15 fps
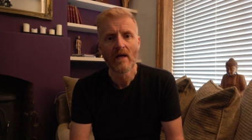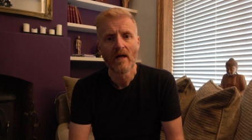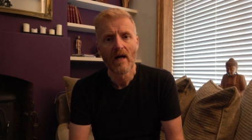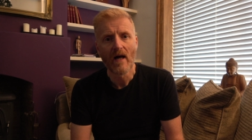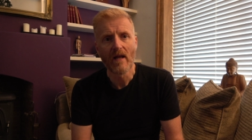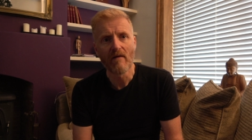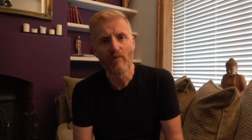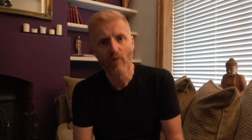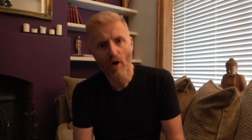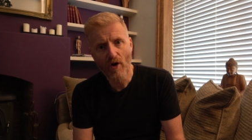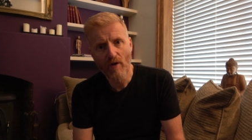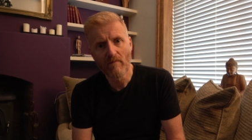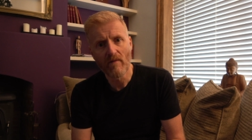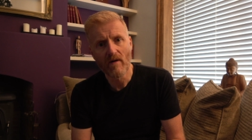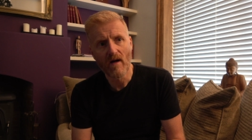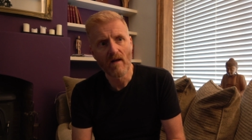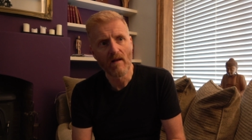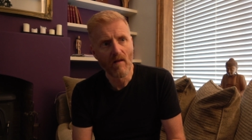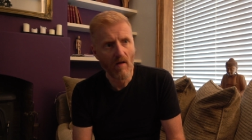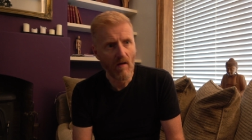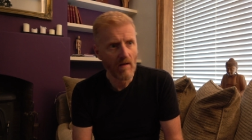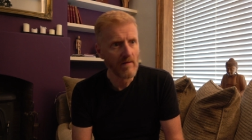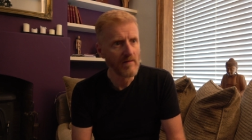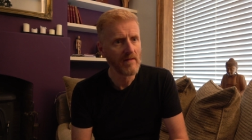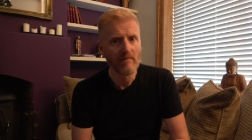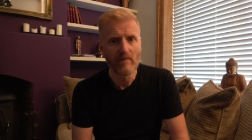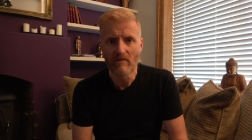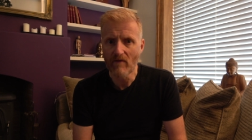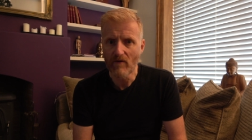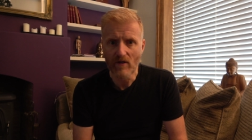And I've worn them a lot. They've
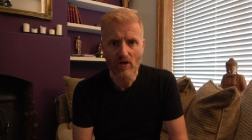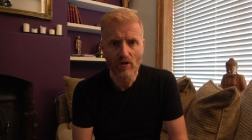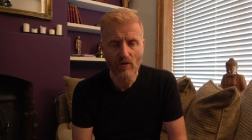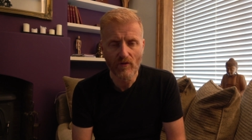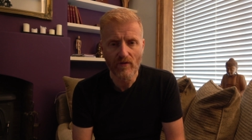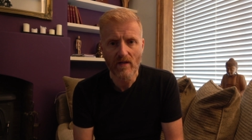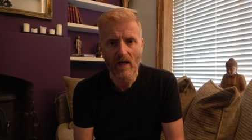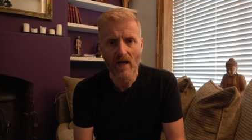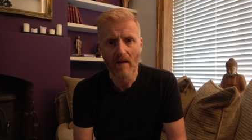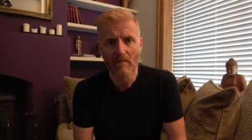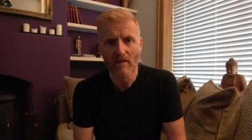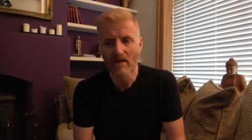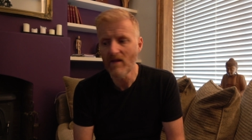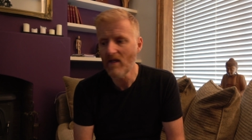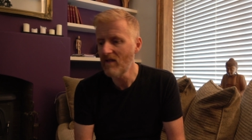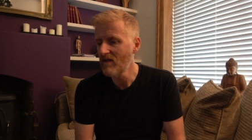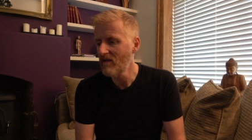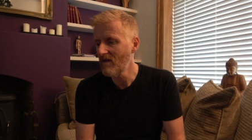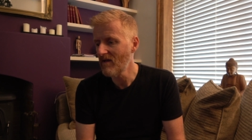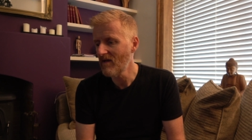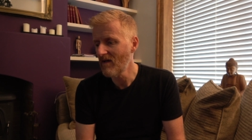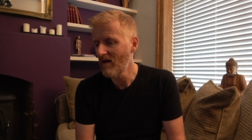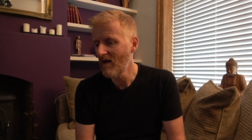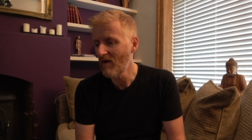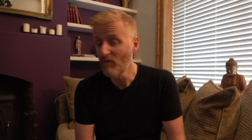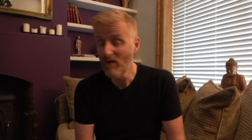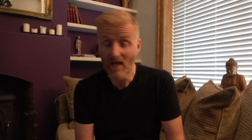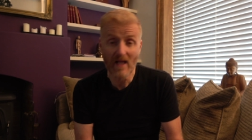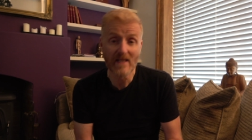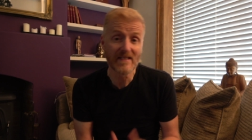been very good. And then I
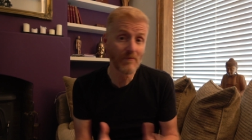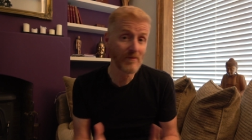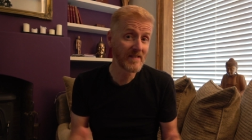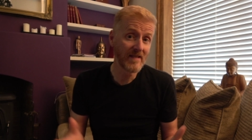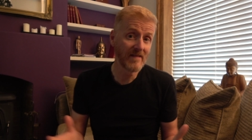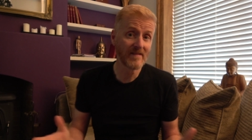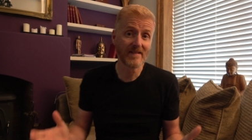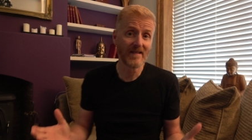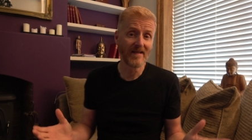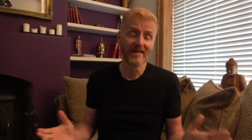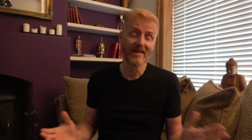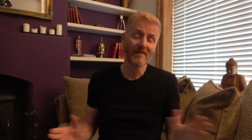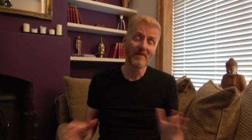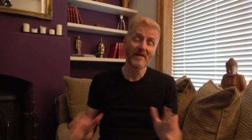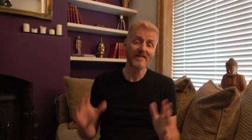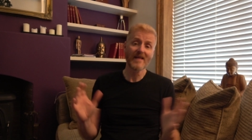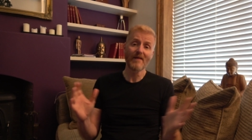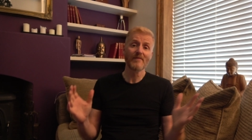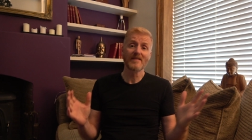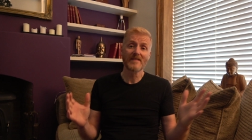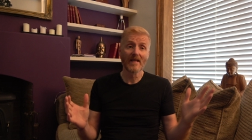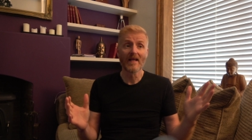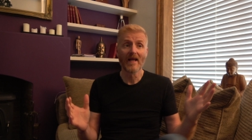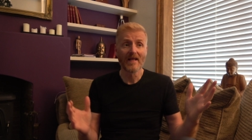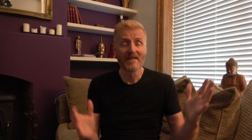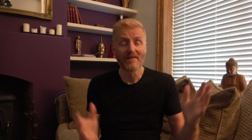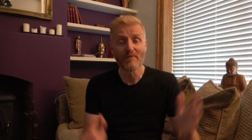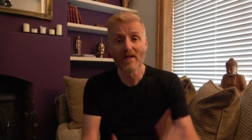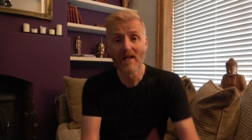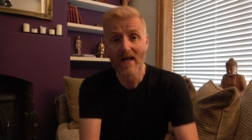realised they were Sealskinz. I mean, it sounds silly. I
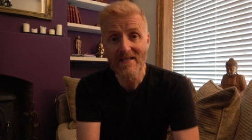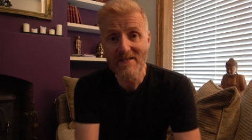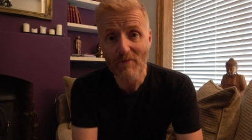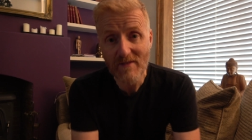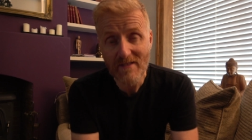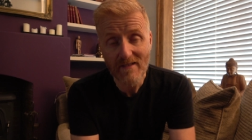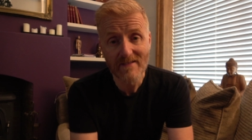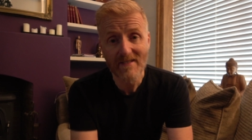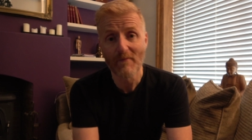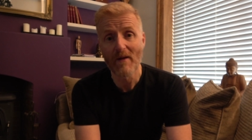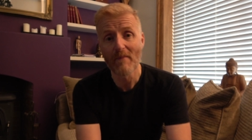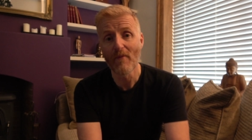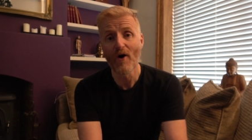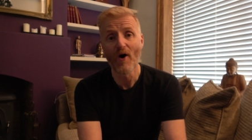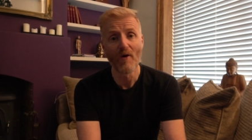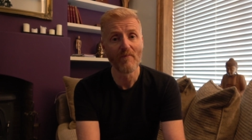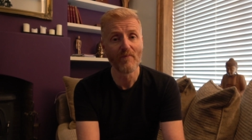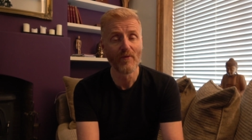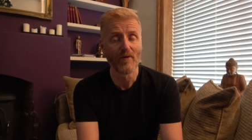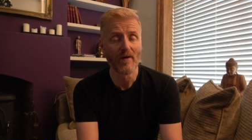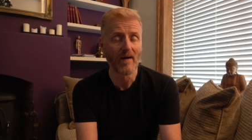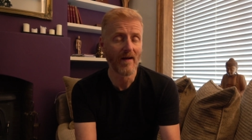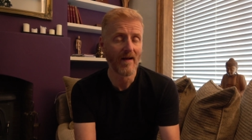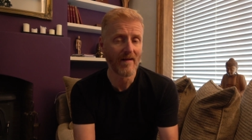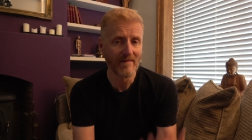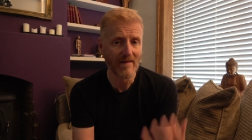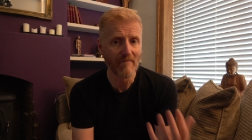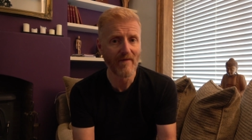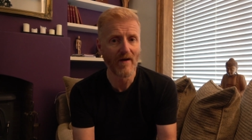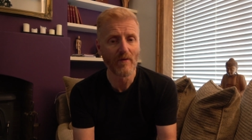didn't realise they were Sealskinz when I bought them, but
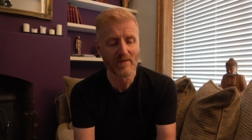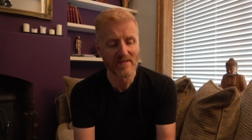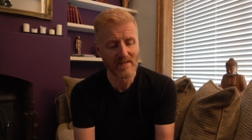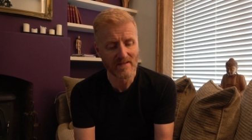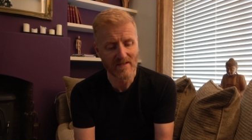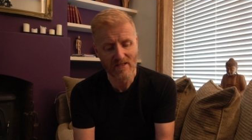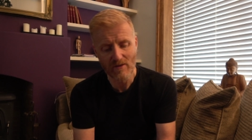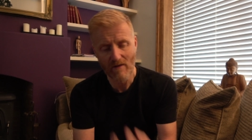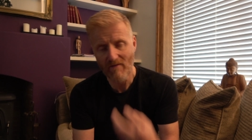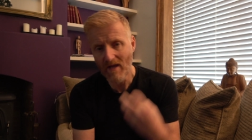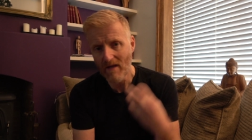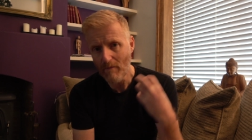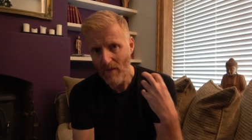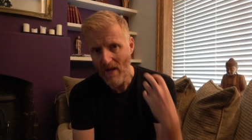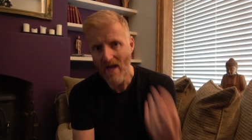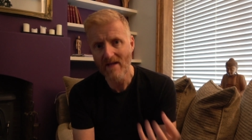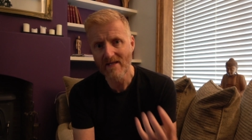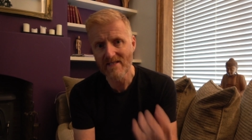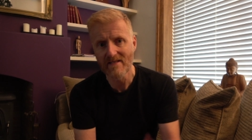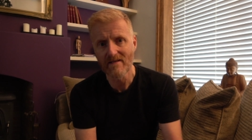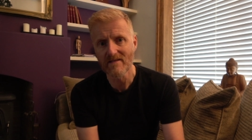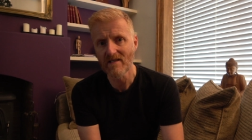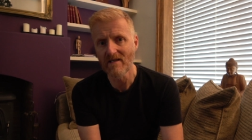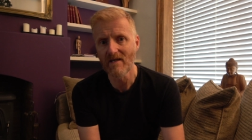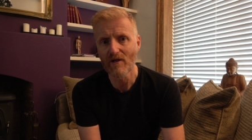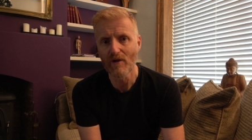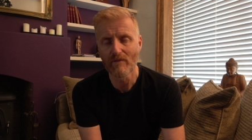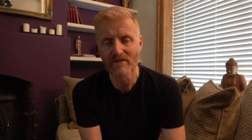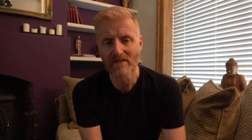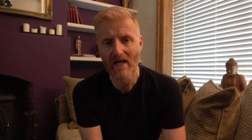I found they were Sealskinz. So I've had a pair of Sealskinz
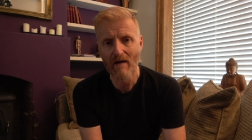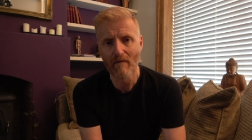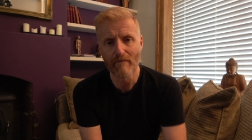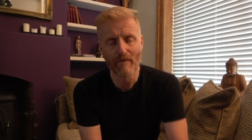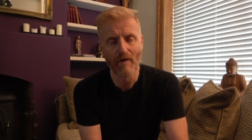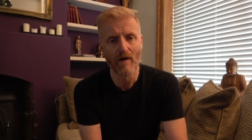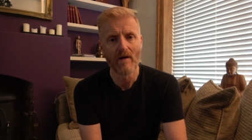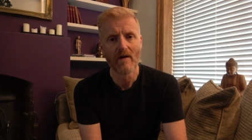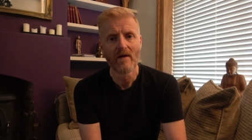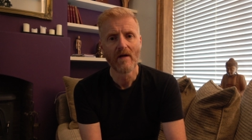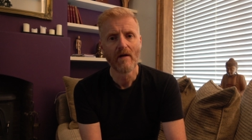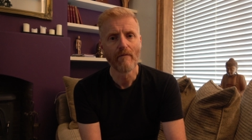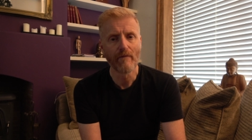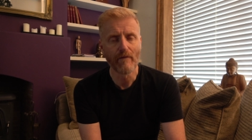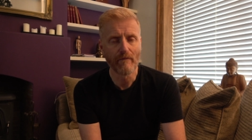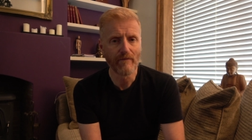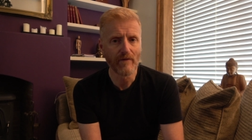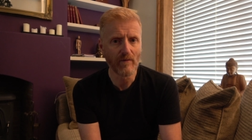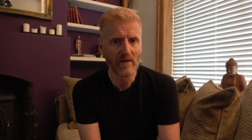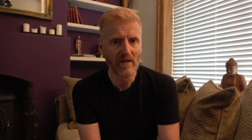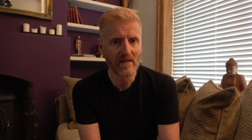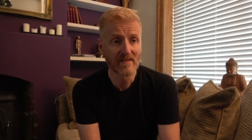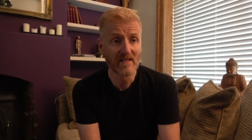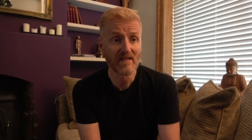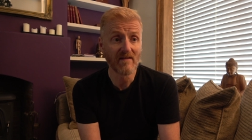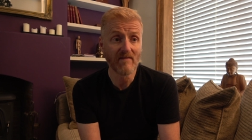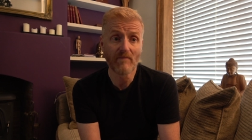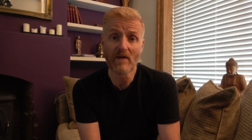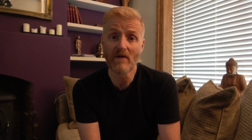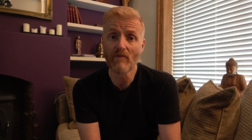gloves now for a few years, and
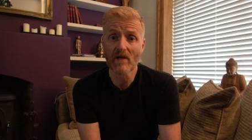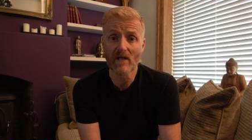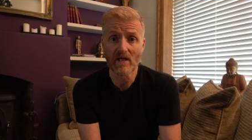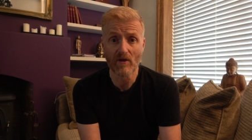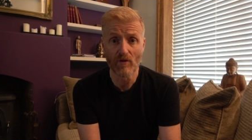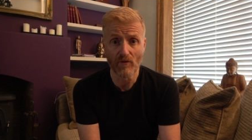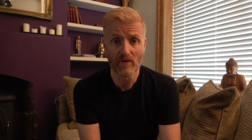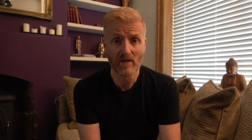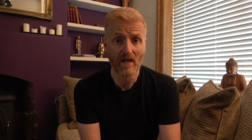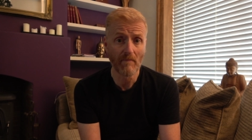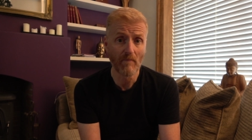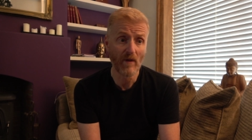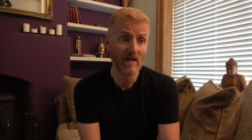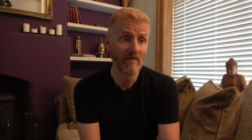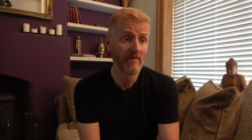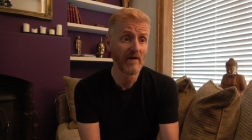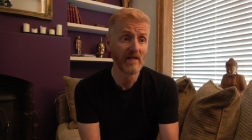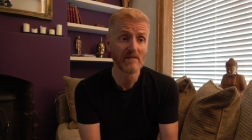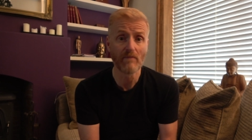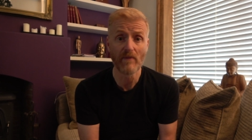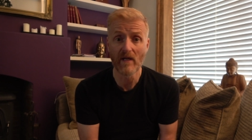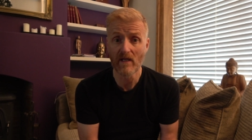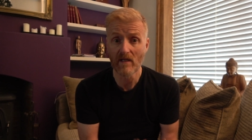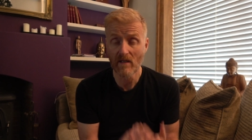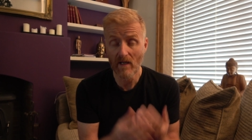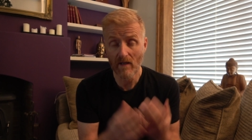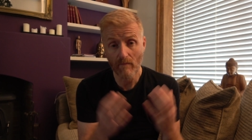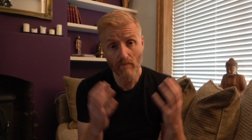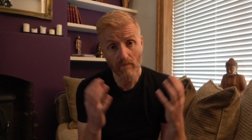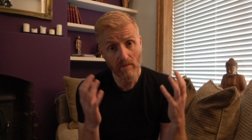they've been really good. And whenever it's
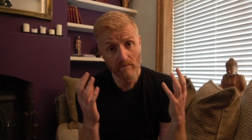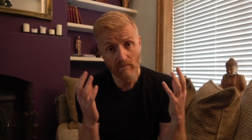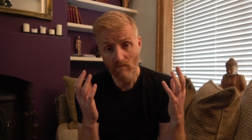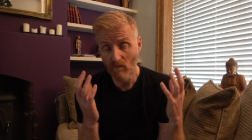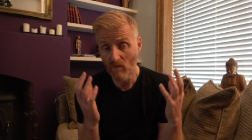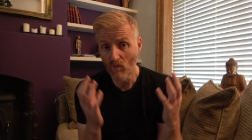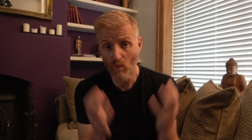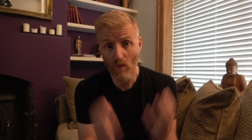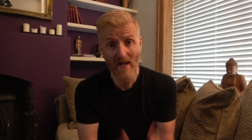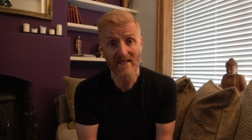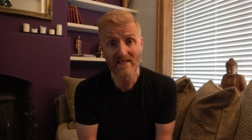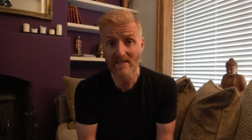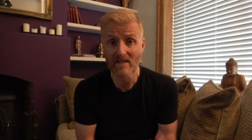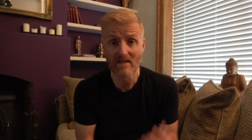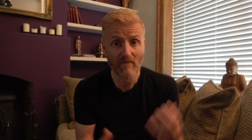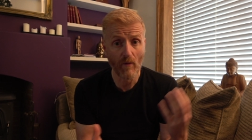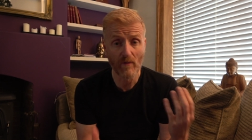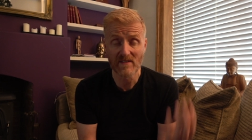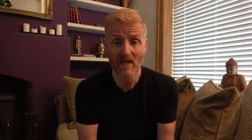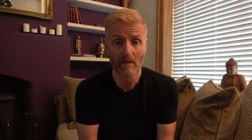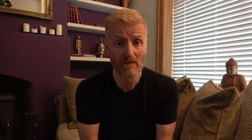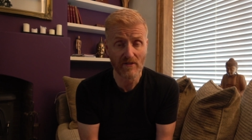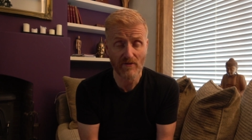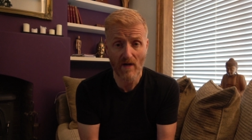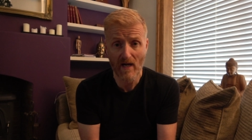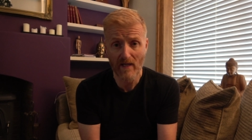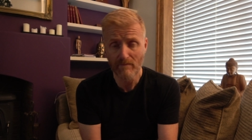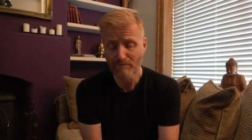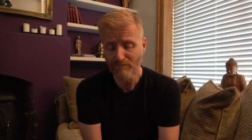been wet, they've always kept me dry.